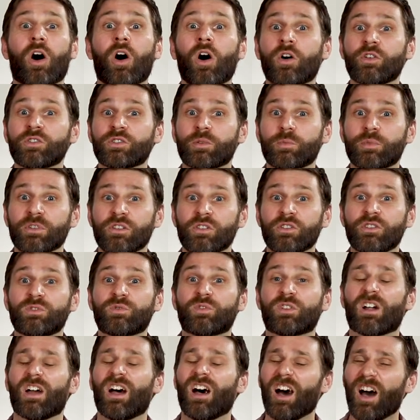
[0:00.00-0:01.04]
also be used
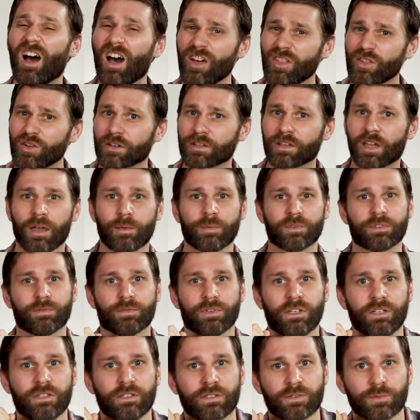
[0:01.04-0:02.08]
for other types of
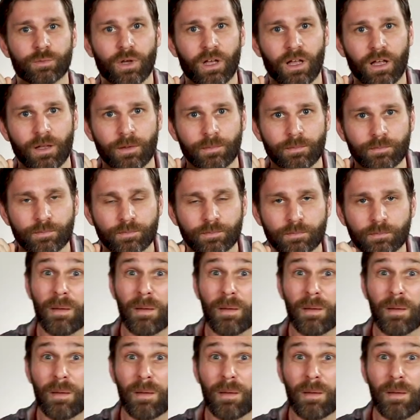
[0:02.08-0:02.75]
heat as well.